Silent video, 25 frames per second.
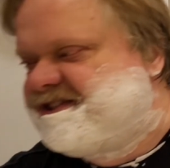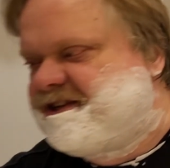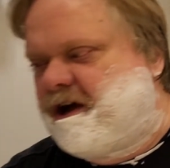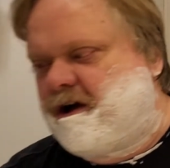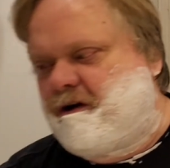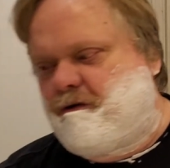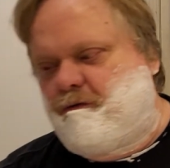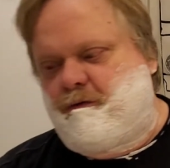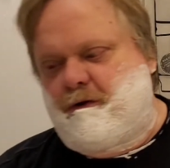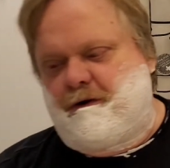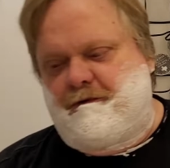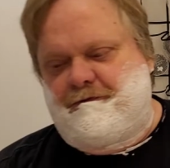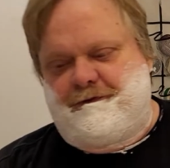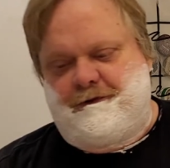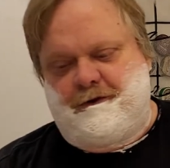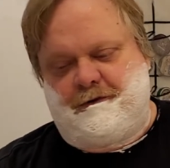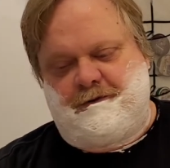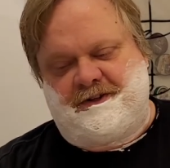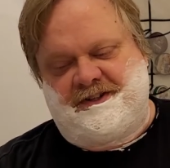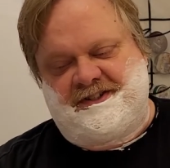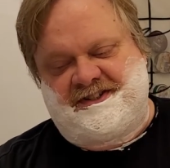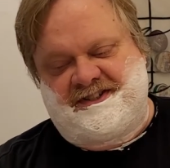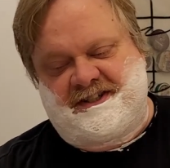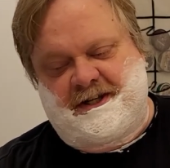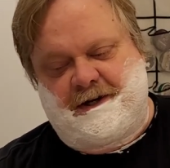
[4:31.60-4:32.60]
not worth
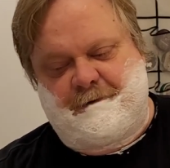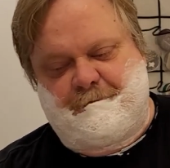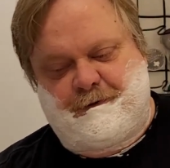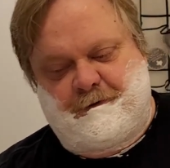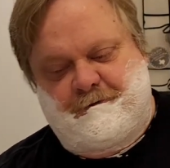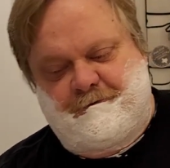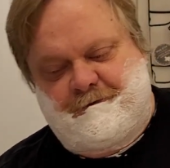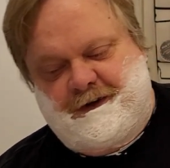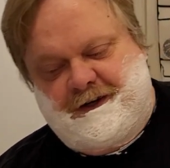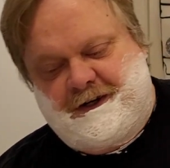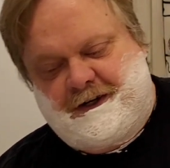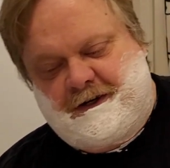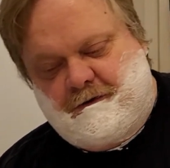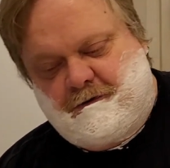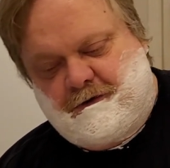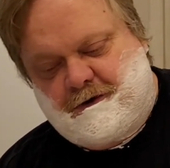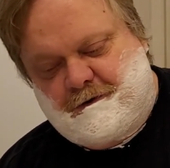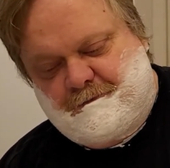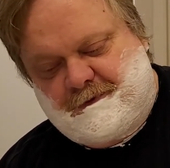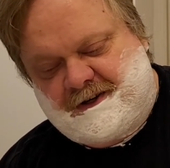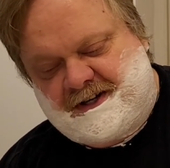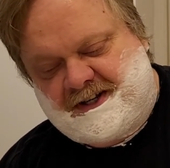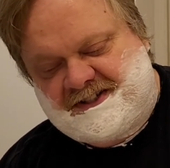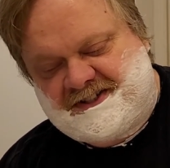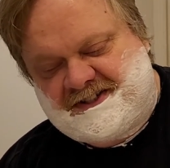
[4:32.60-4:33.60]
doing a separate video
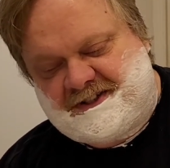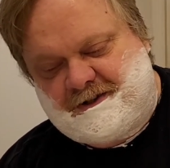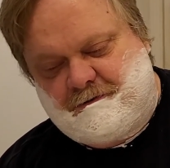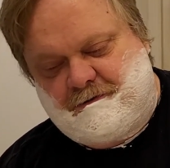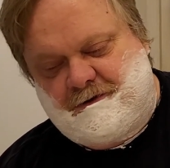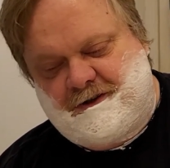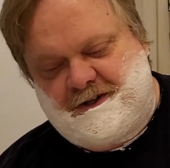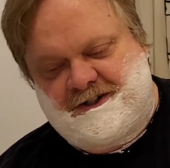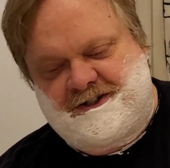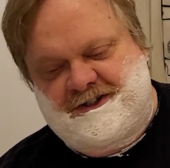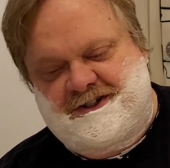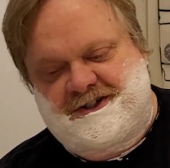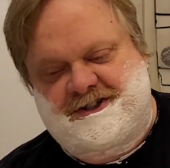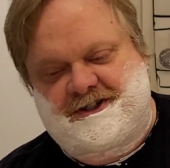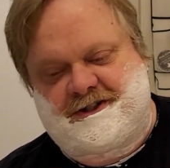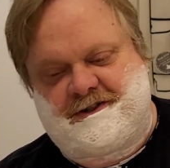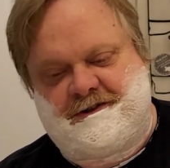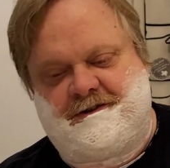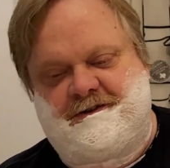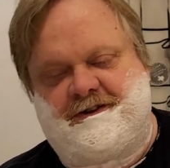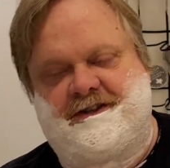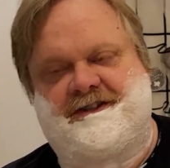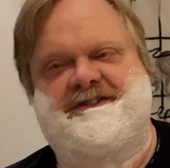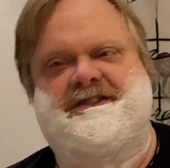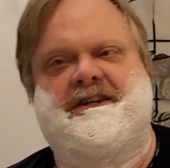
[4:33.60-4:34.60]
on, but I still wanted to show
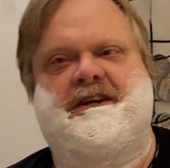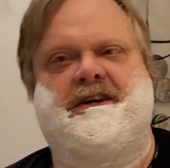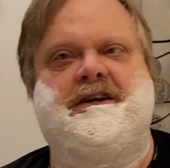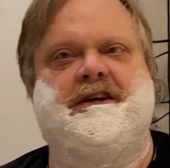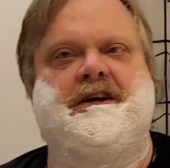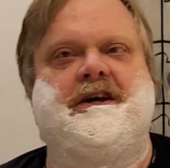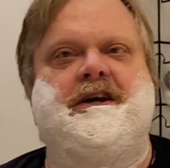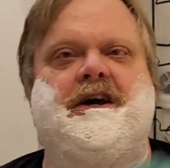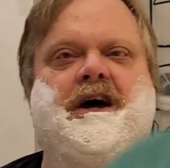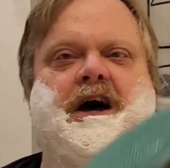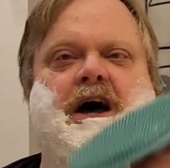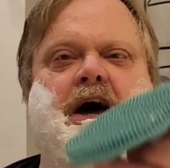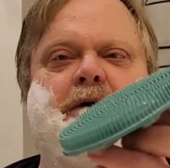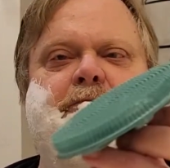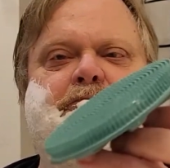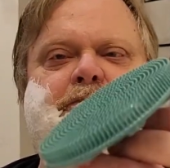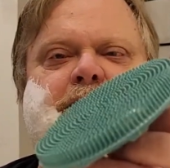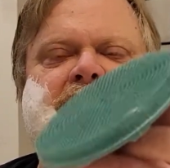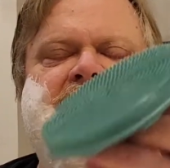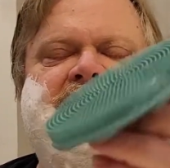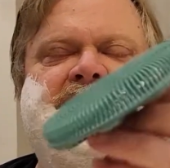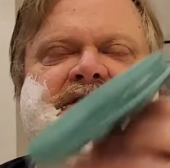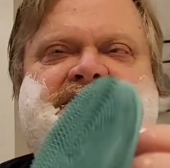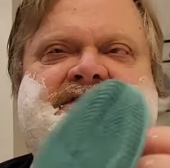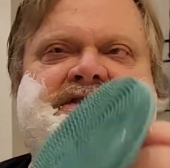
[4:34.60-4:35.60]
you this. I
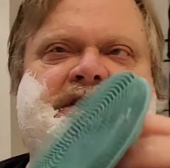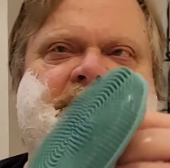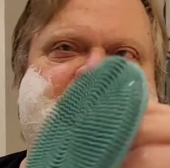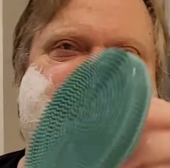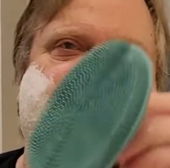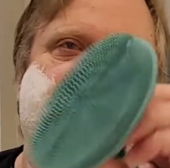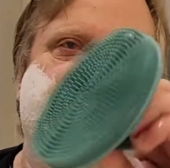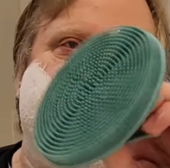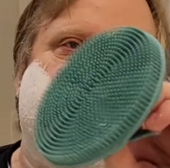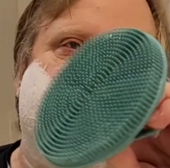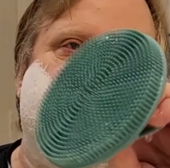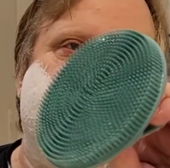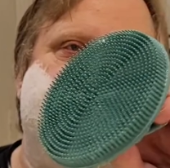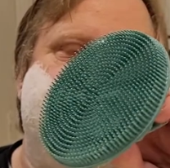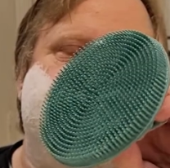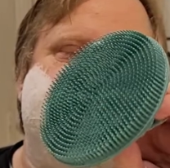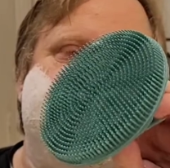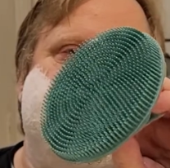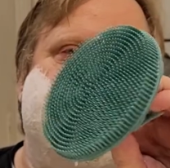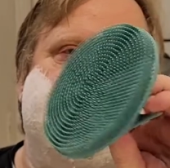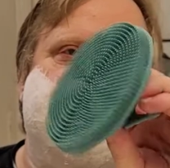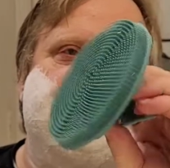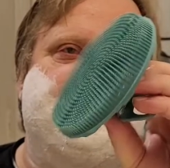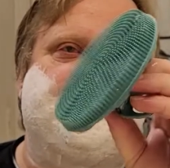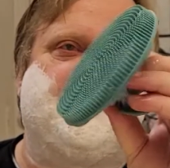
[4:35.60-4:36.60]
picked this up from
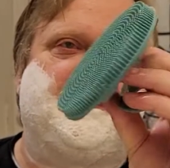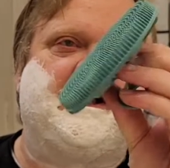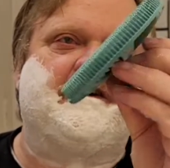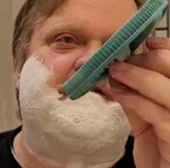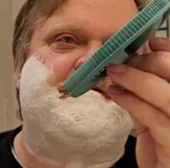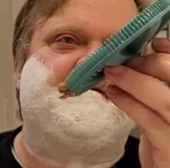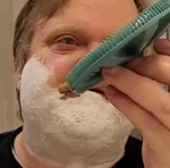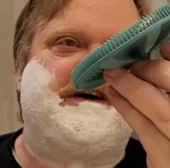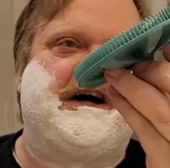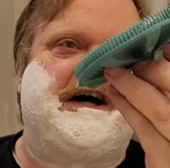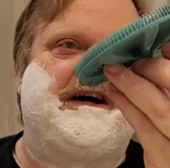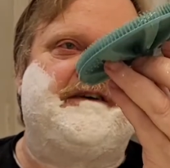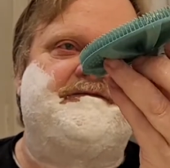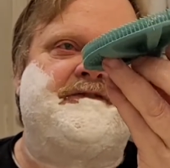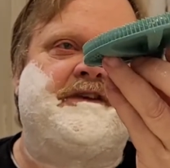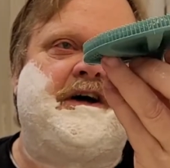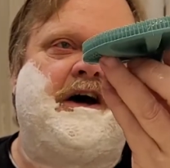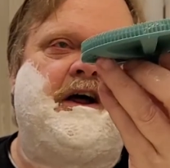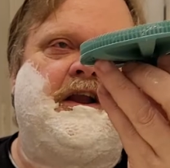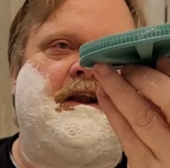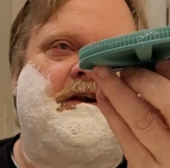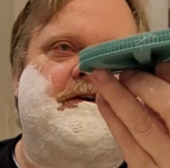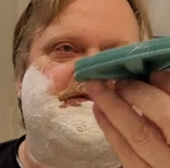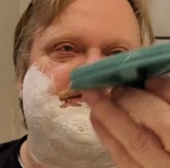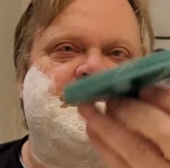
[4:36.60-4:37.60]
Amazon for like
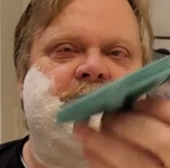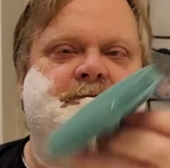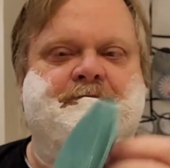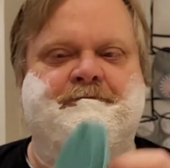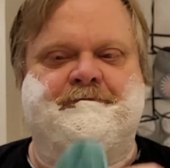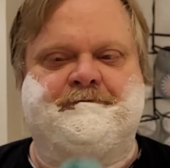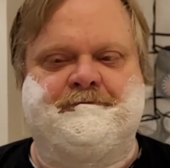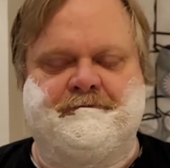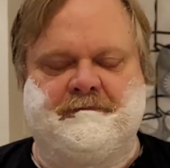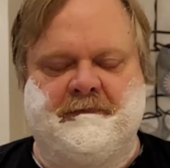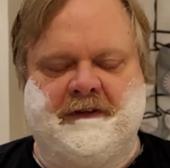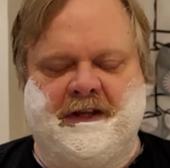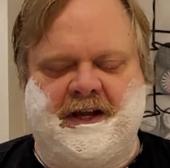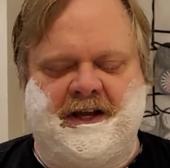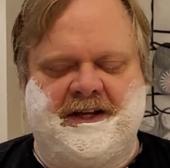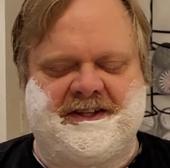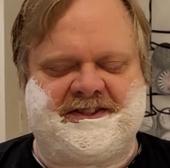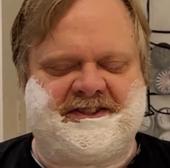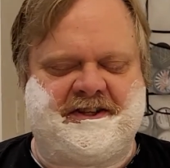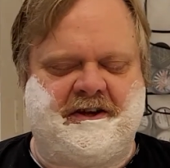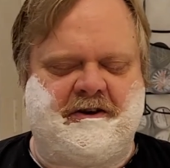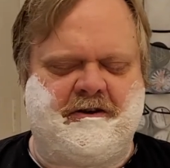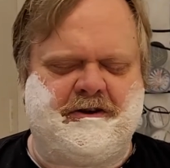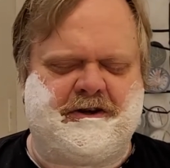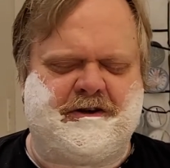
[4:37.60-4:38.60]
$5. I
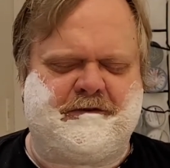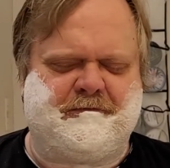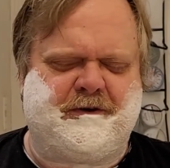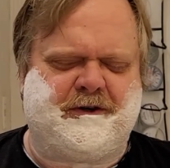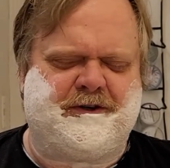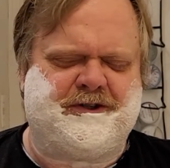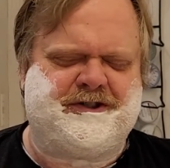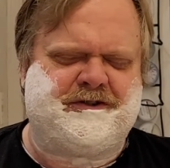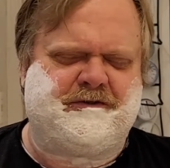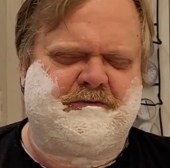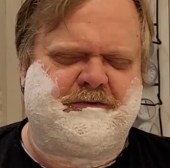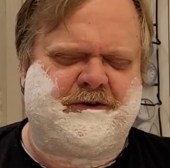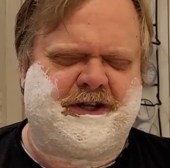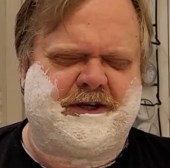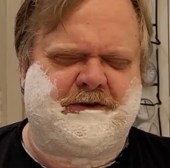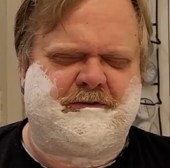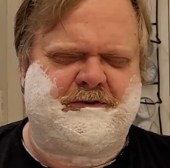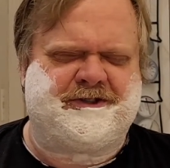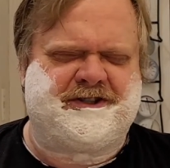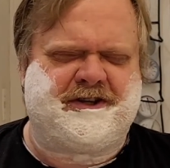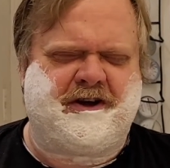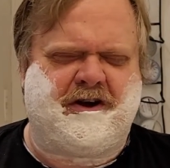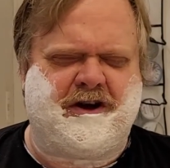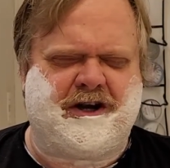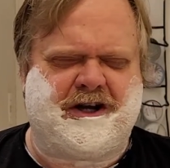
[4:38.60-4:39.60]
saw a commercial where they were
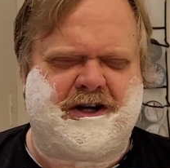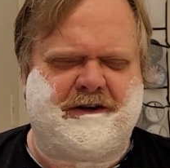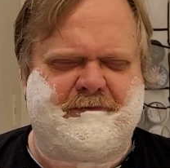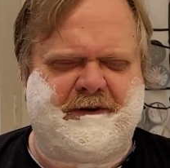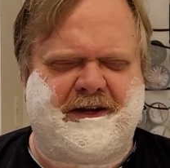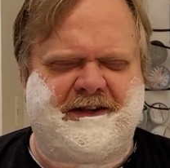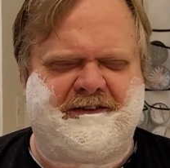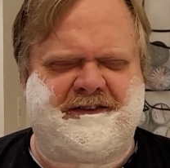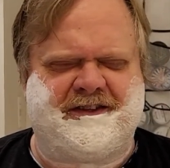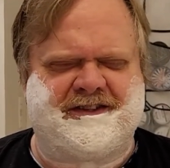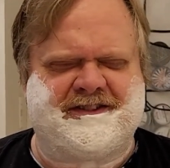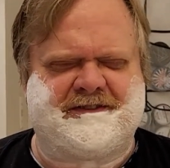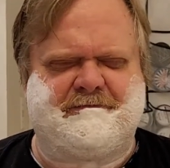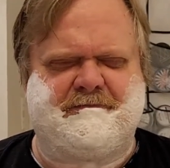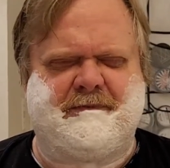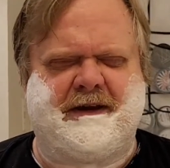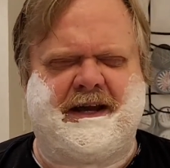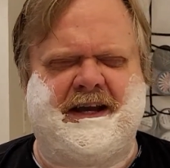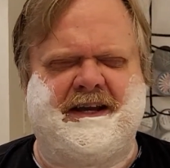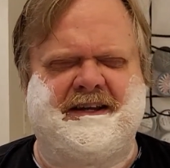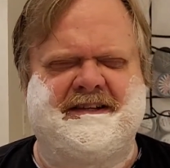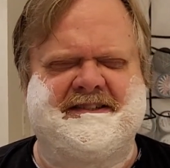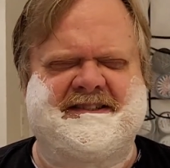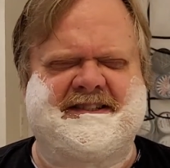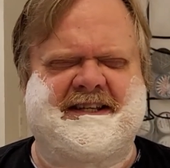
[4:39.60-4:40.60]
talking about this
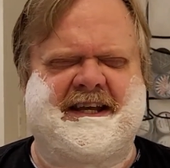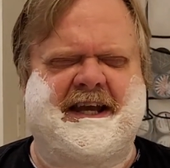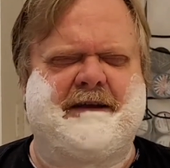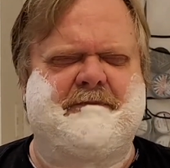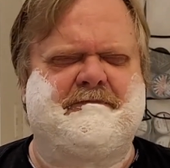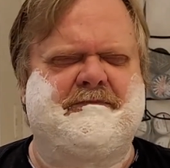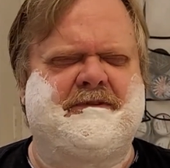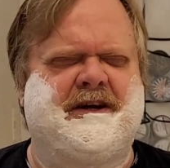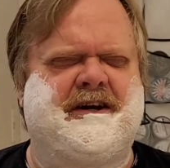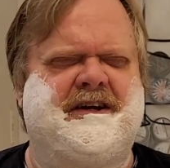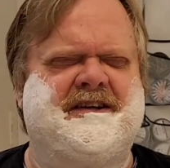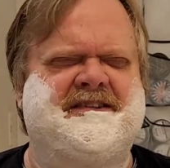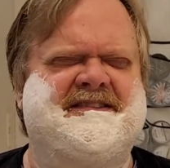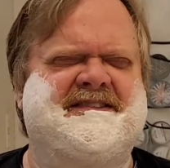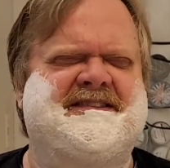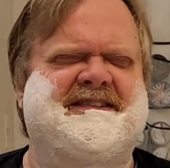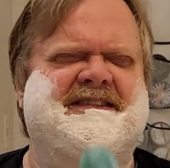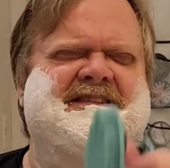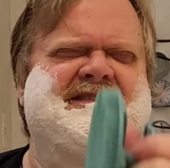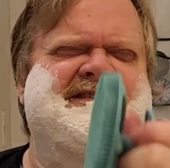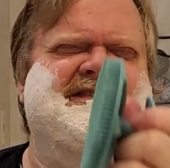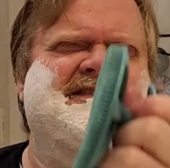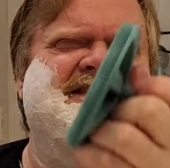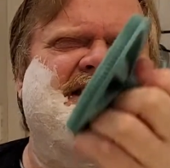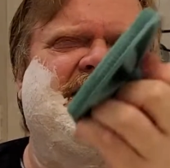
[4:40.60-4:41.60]
Manscaped
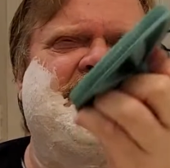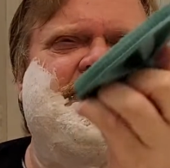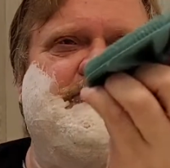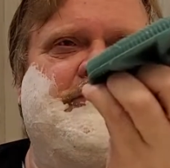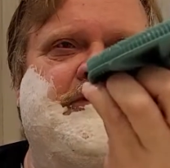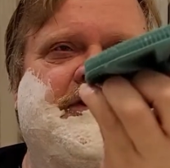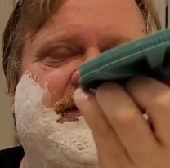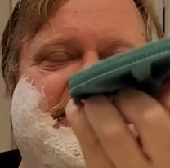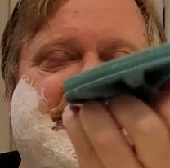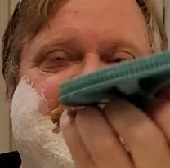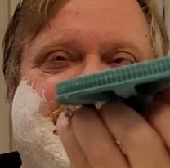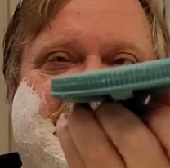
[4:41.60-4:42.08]
nonsense, and they wanted